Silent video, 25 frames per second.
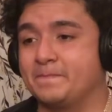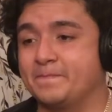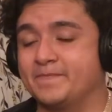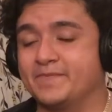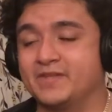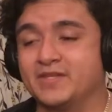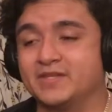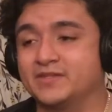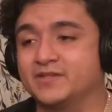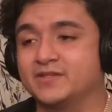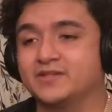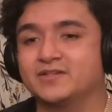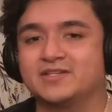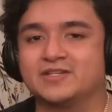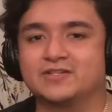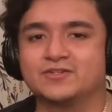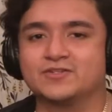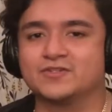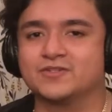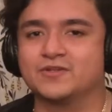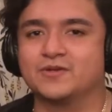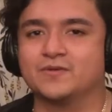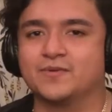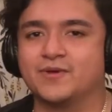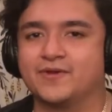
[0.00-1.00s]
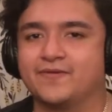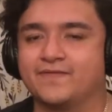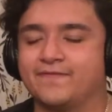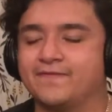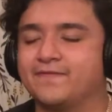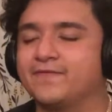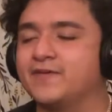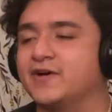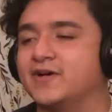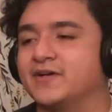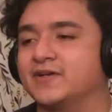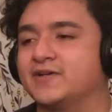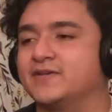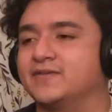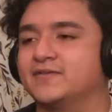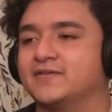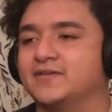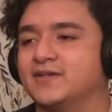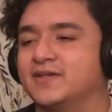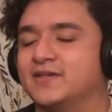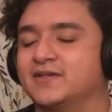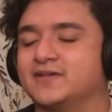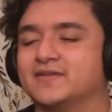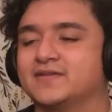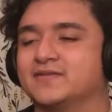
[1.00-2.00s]
and there's no way in fuck
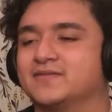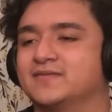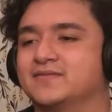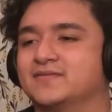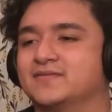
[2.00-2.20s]
like